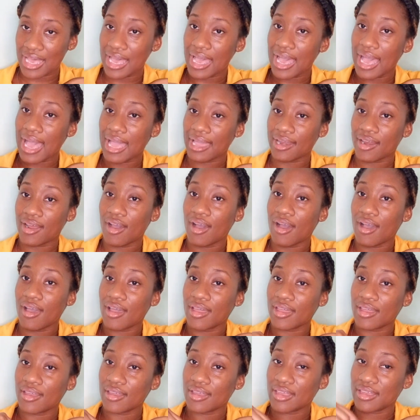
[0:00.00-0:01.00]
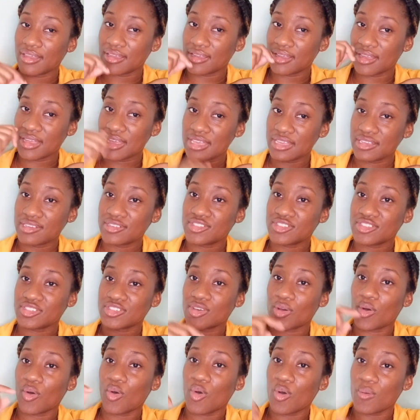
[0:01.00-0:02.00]
and each
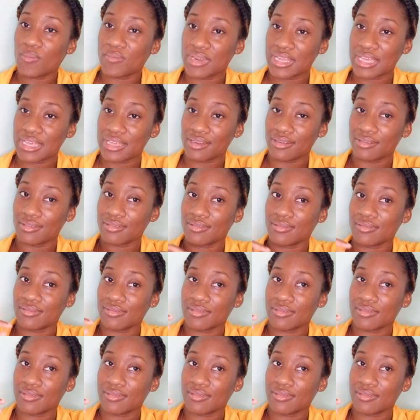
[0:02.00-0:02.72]
opening